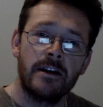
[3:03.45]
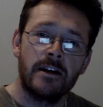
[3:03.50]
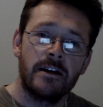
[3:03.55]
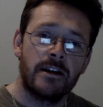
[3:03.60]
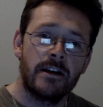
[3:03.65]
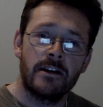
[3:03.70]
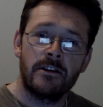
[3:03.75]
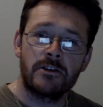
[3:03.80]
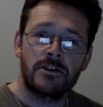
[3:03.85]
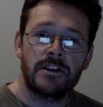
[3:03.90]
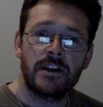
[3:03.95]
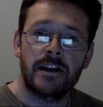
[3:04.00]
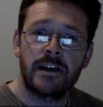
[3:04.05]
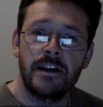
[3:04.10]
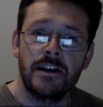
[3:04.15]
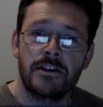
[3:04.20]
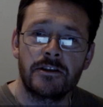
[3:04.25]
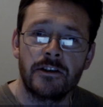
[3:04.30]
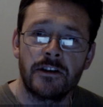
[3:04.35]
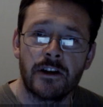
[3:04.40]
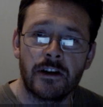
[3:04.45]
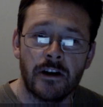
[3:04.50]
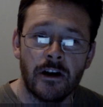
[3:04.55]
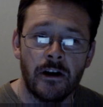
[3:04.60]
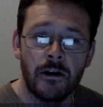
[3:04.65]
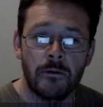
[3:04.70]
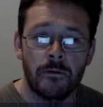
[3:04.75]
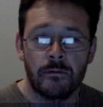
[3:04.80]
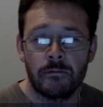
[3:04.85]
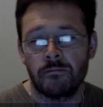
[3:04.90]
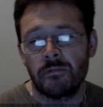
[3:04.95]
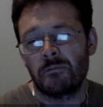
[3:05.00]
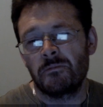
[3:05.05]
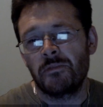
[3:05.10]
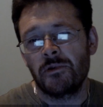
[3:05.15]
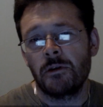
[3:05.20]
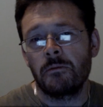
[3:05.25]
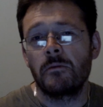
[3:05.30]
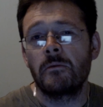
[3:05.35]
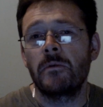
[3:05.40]
It looks like he's going to go
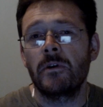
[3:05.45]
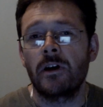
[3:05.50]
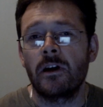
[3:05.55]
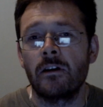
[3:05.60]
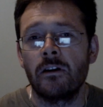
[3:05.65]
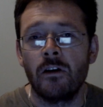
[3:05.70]
probably on